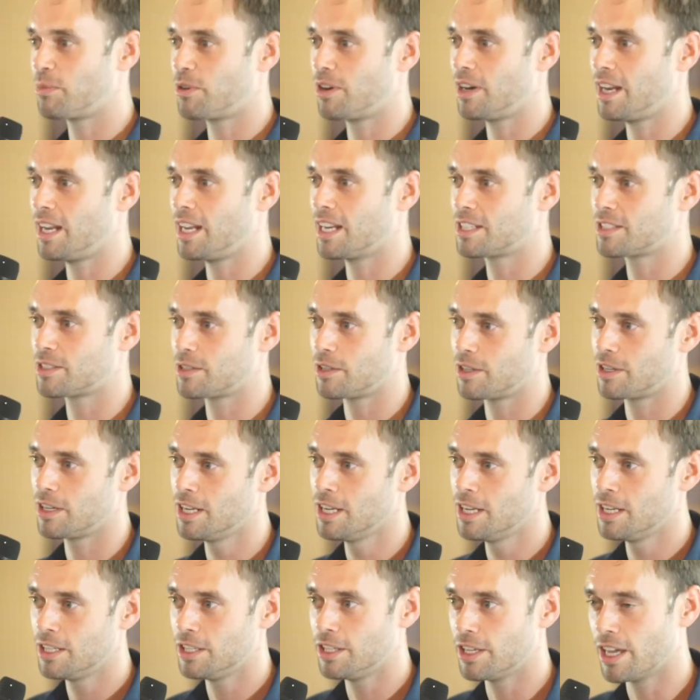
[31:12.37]
breaks or
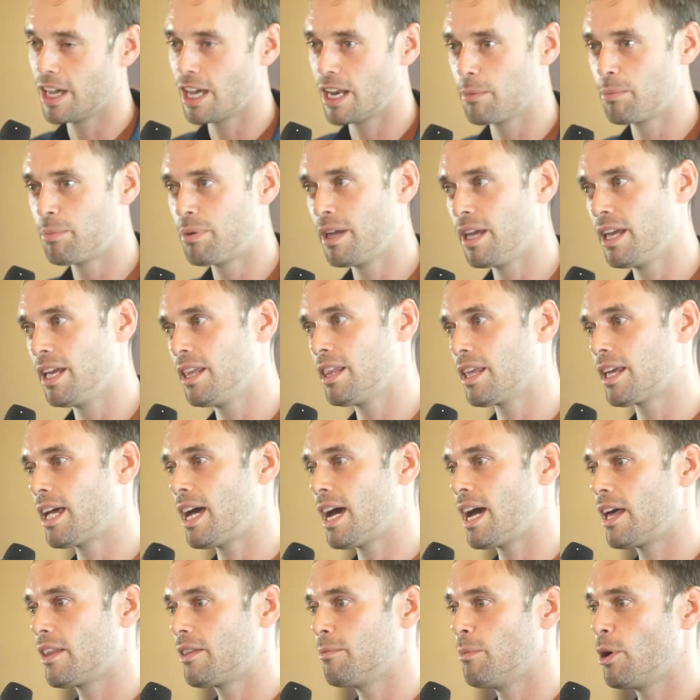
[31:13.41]
you got to pay the
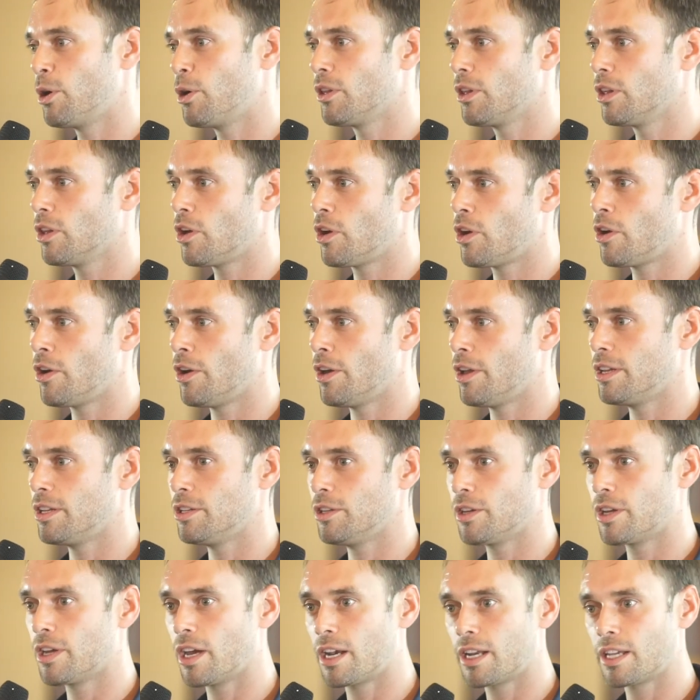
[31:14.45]
guy to mow the lawn
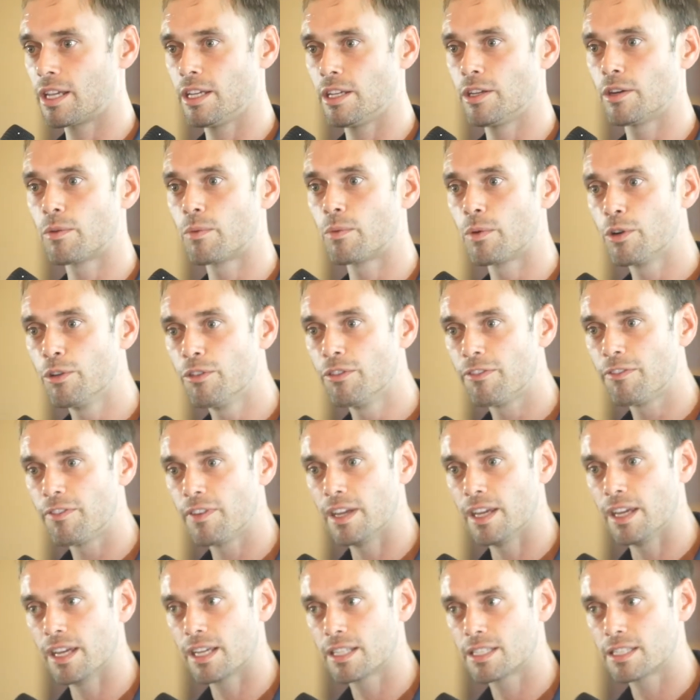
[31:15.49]
and you got to get your roof
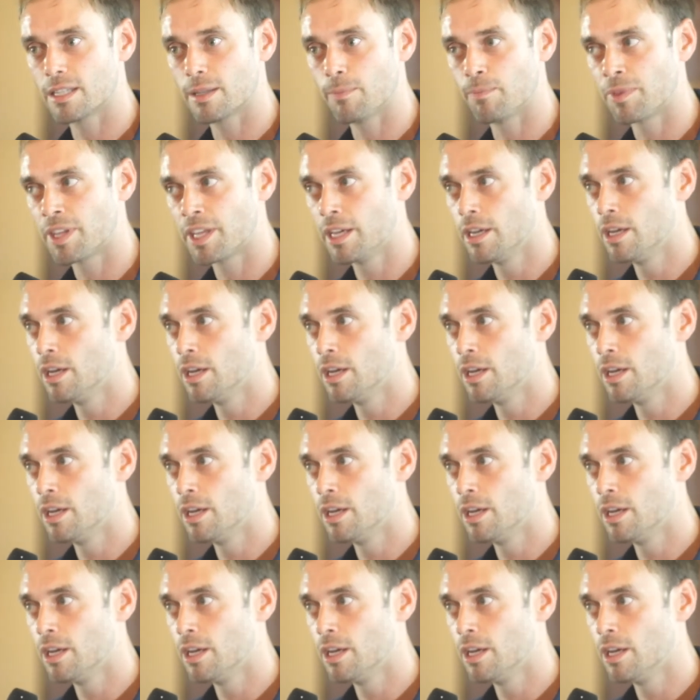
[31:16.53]
fixed and